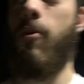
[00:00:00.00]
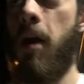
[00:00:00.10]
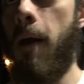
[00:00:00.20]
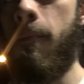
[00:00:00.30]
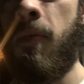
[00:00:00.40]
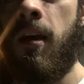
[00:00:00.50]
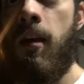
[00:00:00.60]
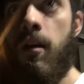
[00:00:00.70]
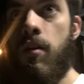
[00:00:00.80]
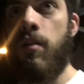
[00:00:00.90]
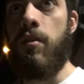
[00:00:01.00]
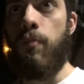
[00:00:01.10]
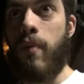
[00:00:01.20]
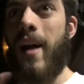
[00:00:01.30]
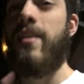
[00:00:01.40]
Okay.
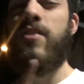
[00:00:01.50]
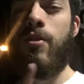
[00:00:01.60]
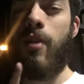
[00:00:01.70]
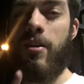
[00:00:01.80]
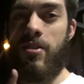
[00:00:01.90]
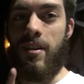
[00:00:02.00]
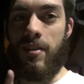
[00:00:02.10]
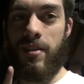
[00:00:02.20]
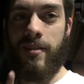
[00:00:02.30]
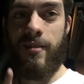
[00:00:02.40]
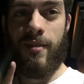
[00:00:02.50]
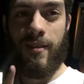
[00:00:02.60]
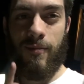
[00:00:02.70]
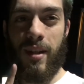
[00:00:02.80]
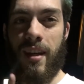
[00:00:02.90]
Practice your lunges
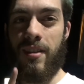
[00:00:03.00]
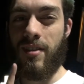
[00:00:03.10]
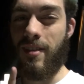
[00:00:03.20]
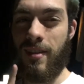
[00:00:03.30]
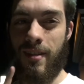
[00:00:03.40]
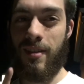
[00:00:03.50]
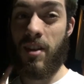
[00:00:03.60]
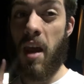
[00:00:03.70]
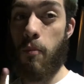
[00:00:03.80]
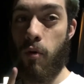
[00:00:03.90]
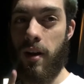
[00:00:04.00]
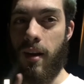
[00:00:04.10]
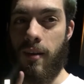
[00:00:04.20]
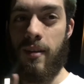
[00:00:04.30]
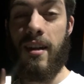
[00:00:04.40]
because
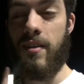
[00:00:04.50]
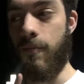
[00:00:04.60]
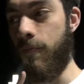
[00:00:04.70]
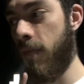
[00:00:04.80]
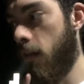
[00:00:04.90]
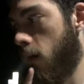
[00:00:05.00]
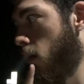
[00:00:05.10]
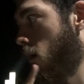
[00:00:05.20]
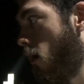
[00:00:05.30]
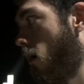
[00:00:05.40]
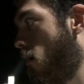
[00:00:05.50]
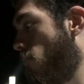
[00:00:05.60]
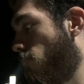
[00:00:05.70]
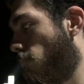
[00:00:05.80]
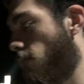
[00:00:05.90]
skateboarding needs
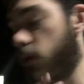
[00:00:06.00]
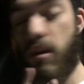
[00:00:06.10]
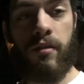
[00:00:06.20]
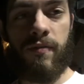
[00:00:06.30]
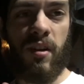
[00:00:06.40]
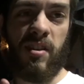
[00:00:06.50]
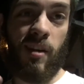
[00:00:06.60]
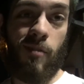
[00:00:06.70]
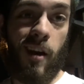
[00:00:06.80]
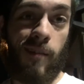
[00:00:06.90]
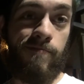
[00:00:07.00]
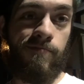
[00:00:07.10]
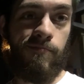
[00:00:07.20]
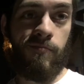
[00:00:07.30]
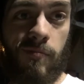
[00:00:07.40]
them. But the other foot, it's like running.
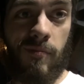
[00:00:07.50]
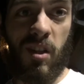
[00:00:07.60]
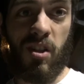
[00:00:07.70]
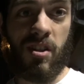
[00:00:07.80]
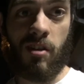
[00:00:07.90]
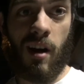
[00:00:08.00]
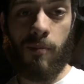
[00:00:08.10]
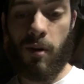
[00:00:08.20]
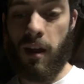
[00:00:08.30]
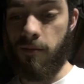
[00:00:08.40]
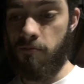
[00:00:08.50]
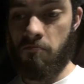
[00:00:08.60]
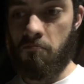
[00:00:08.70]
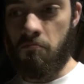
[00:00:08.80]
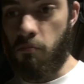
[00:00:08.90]
You just straight up are like
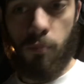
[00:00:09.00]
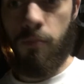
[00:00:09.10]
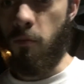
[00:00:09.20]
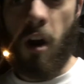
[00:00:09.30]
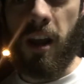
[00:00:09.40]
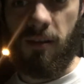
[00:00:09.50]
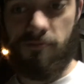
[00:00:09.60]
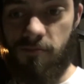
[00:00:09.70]
running.